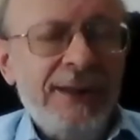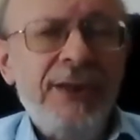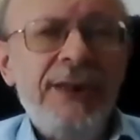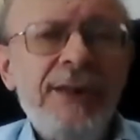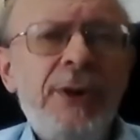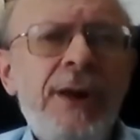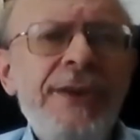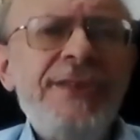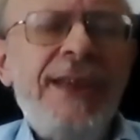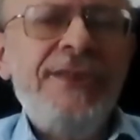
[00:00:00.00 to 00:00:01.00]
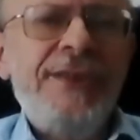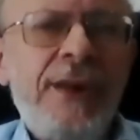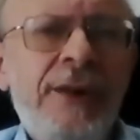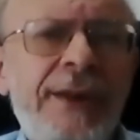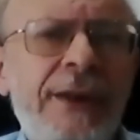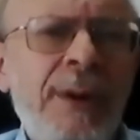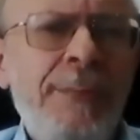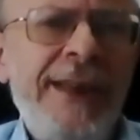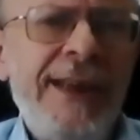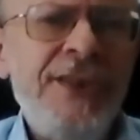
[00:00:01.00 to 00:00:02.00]
The Gemara says, okay, Rabbi
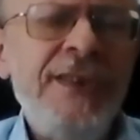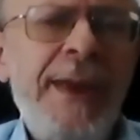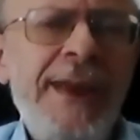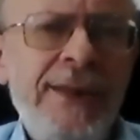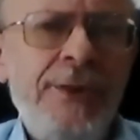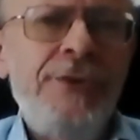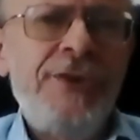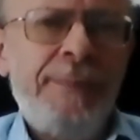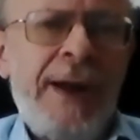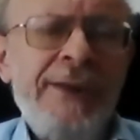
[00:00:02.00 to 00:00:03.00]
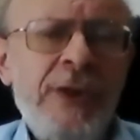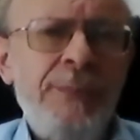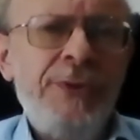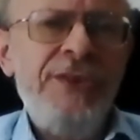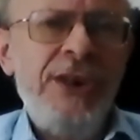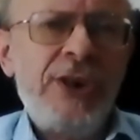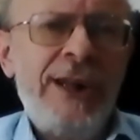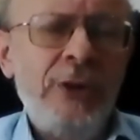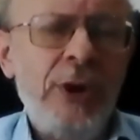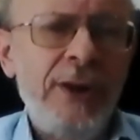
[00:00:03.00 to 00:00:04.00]
Eliezer is making use of Bayom to teach a
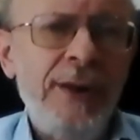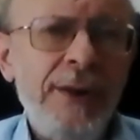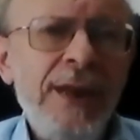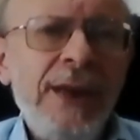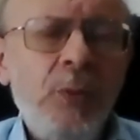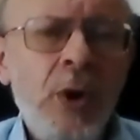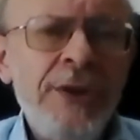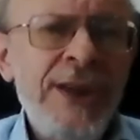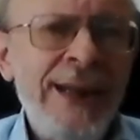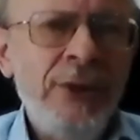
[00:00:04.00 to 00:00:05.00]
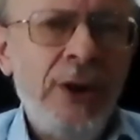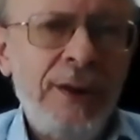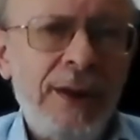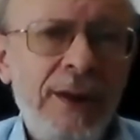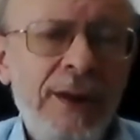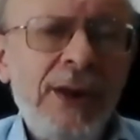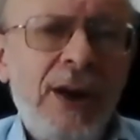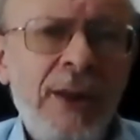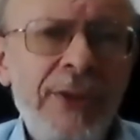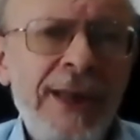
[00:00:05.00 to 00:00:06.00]
halacha. What halacha
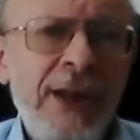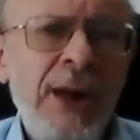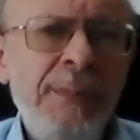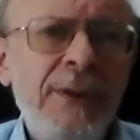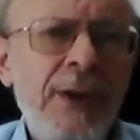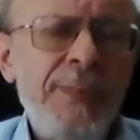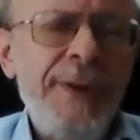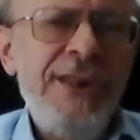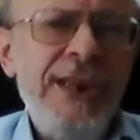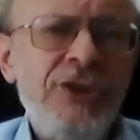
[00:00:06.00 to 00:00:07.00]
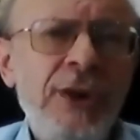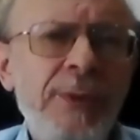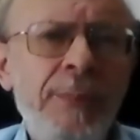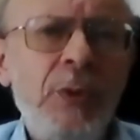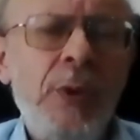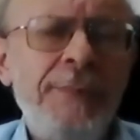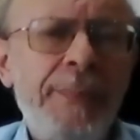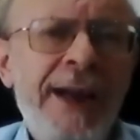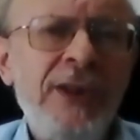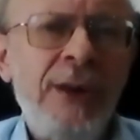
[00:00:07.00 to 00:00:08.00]
are the Chachamim going to be teaching from the word
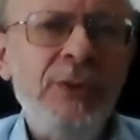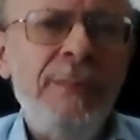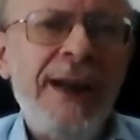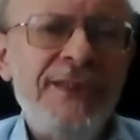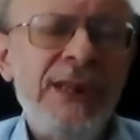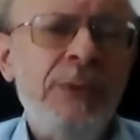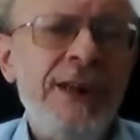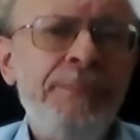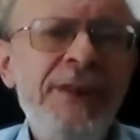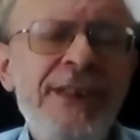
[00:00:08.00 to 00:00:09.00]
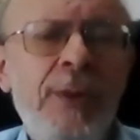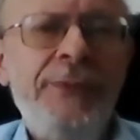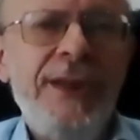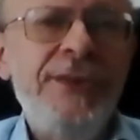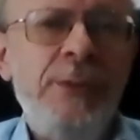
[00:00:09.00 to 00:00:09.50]
Bayom? You might say, well, it's pretty obvious.